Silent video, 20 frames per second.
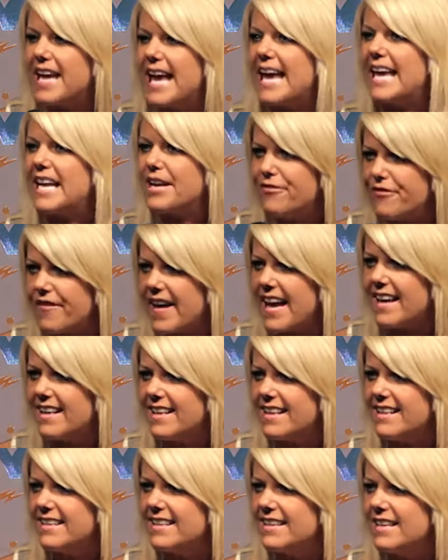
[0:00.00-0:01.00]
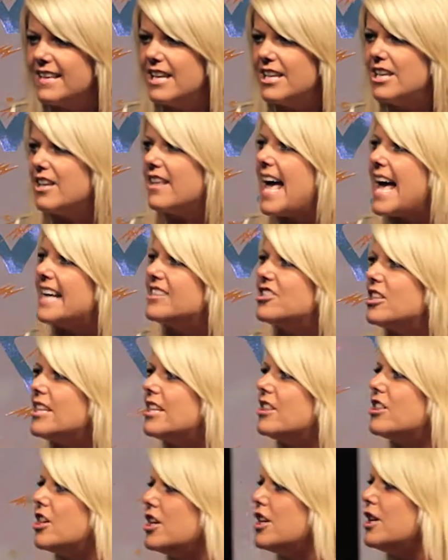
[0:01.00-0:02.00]
okay to fail? You'll
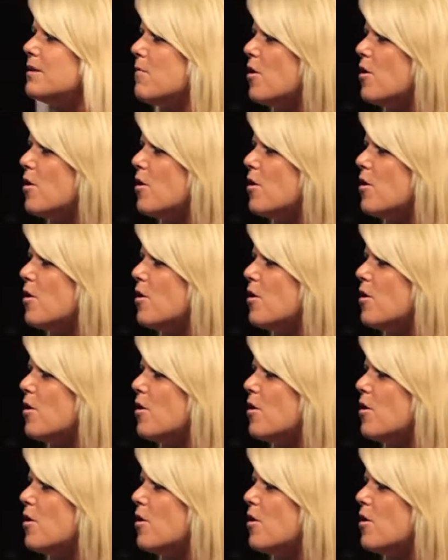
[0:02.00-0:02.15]
actually learn